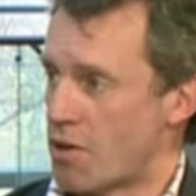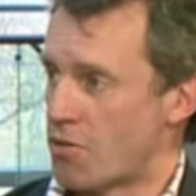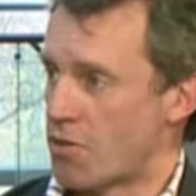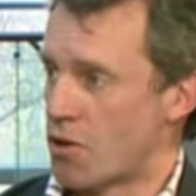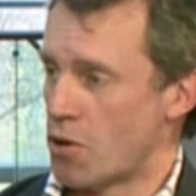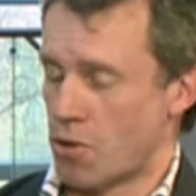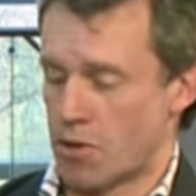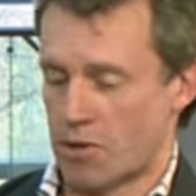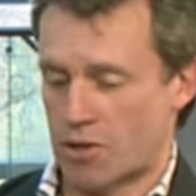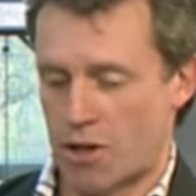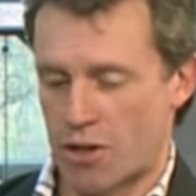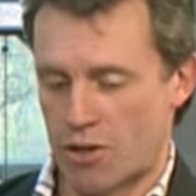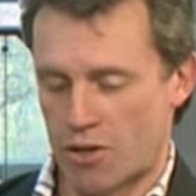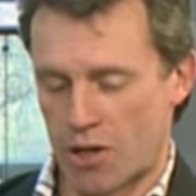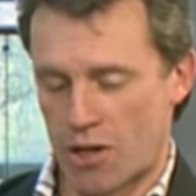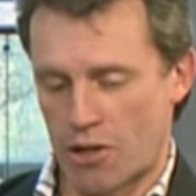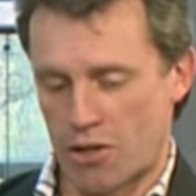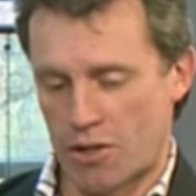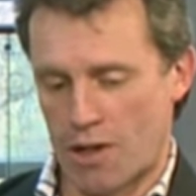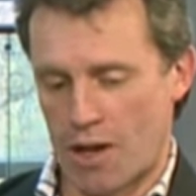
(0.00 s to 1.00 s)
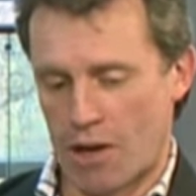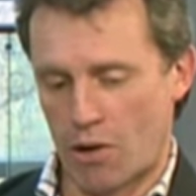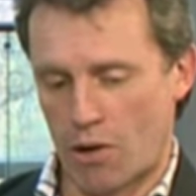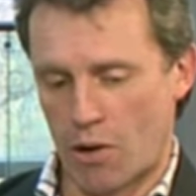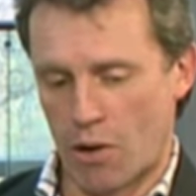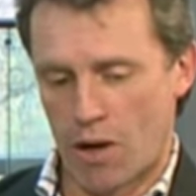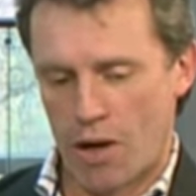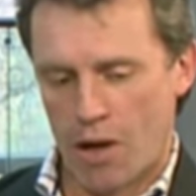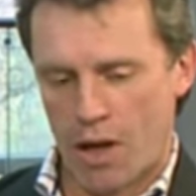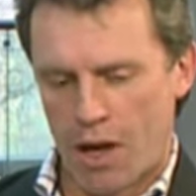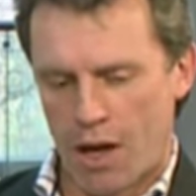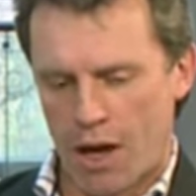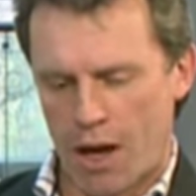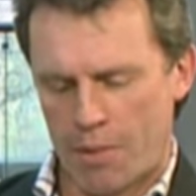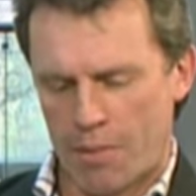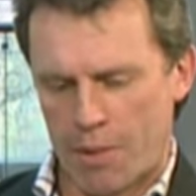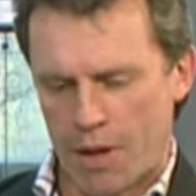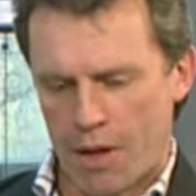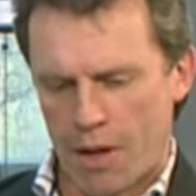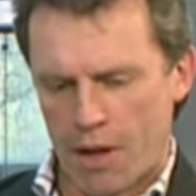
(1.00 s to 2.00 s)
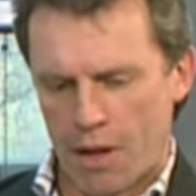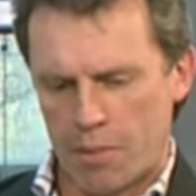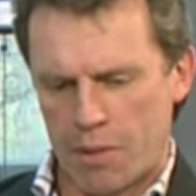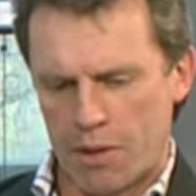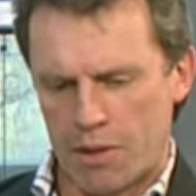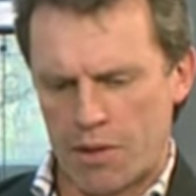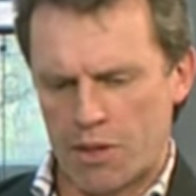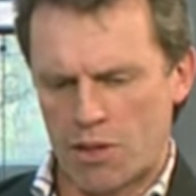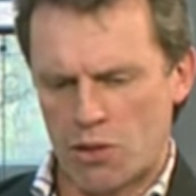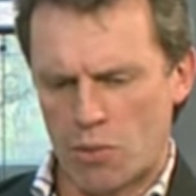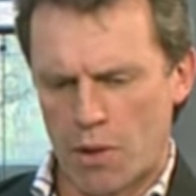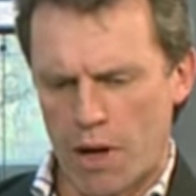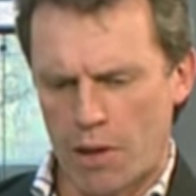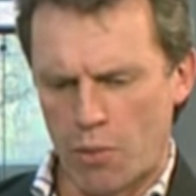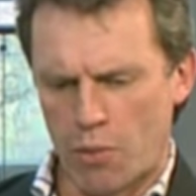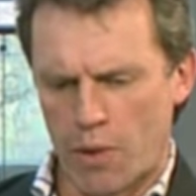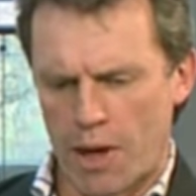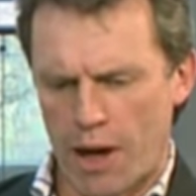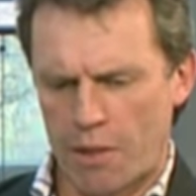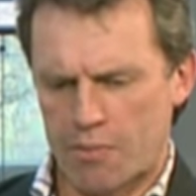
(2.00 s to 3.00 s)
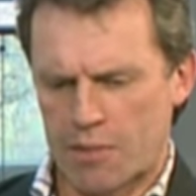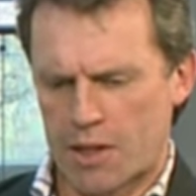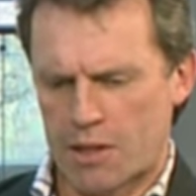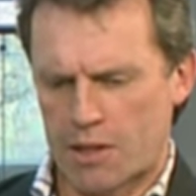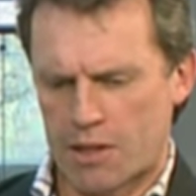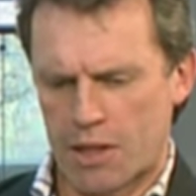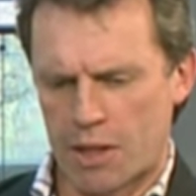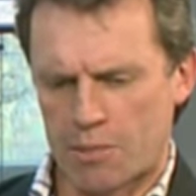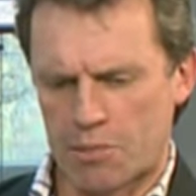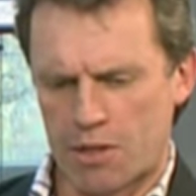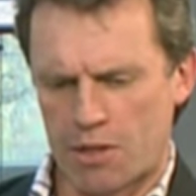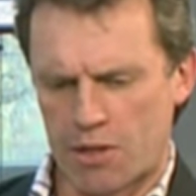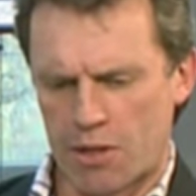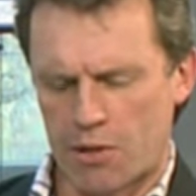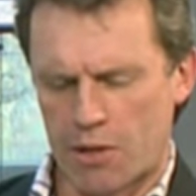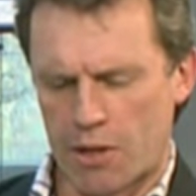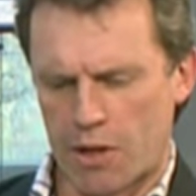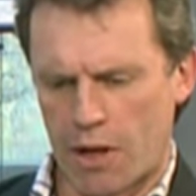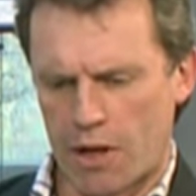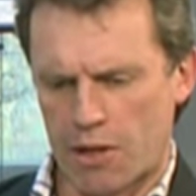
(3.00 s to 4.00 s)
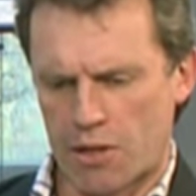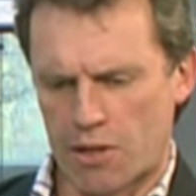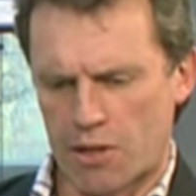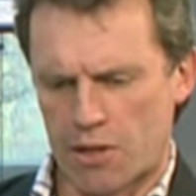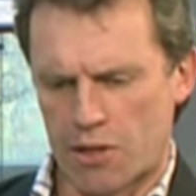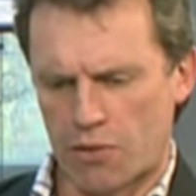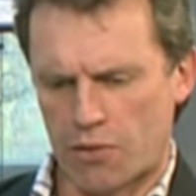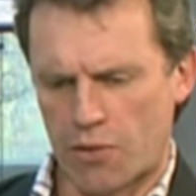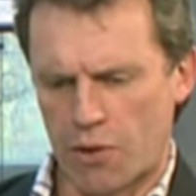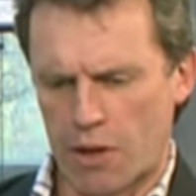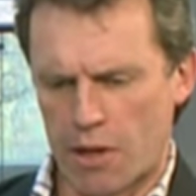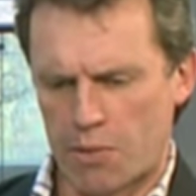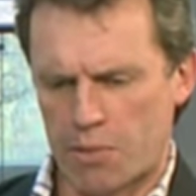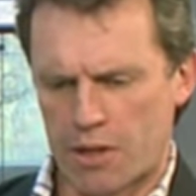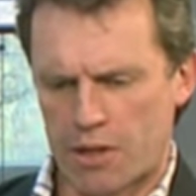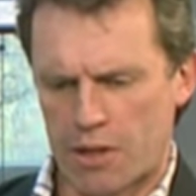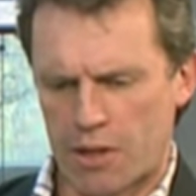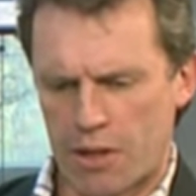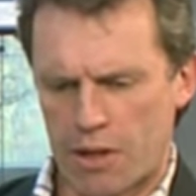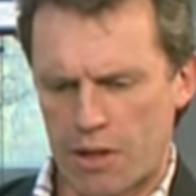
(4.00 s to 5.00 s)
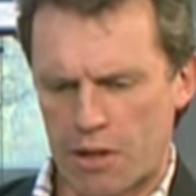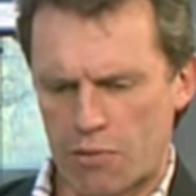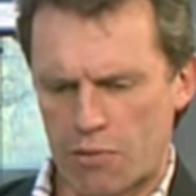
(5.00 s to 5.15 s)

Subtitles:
view, change their law. But this one, we haven't had time to scrutinise this fully, but it